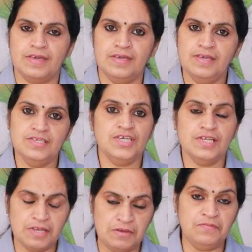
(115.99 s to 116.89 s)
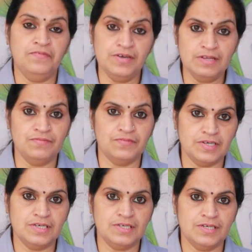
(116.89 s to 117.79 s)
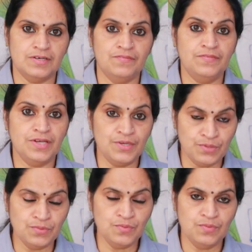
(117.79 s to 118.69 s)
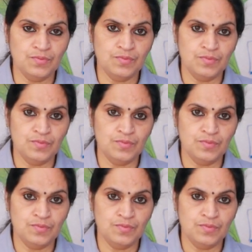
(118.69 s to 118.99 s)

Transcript: each and every work we do